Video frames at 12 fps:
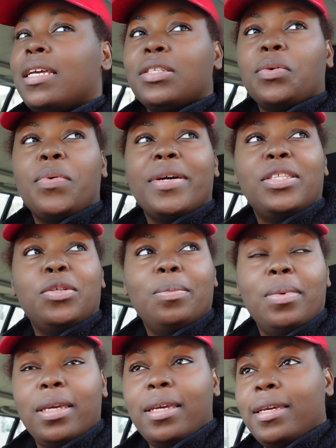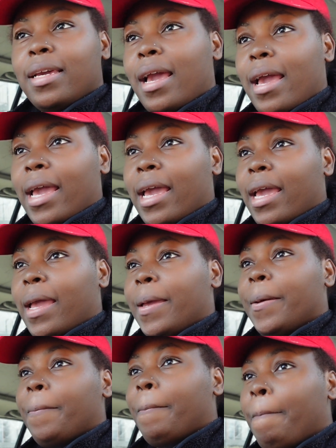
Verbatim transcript: is going to be a